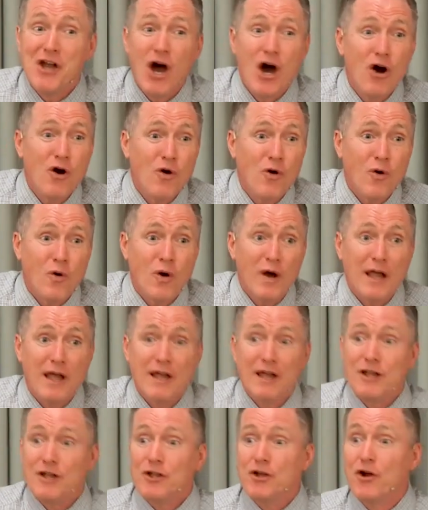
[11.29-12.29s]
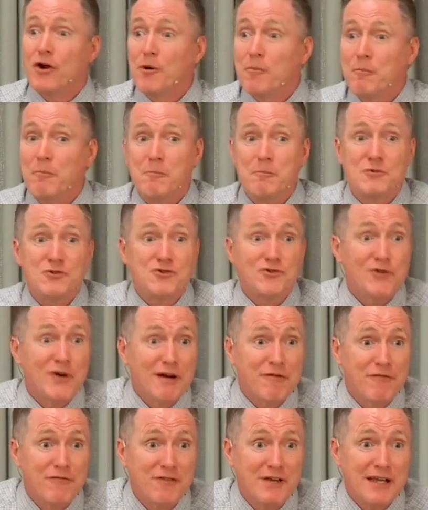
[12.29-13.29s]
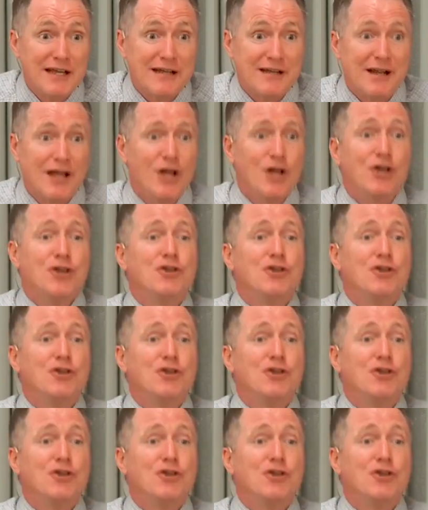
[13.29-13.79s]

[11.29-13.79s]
know you're drifting.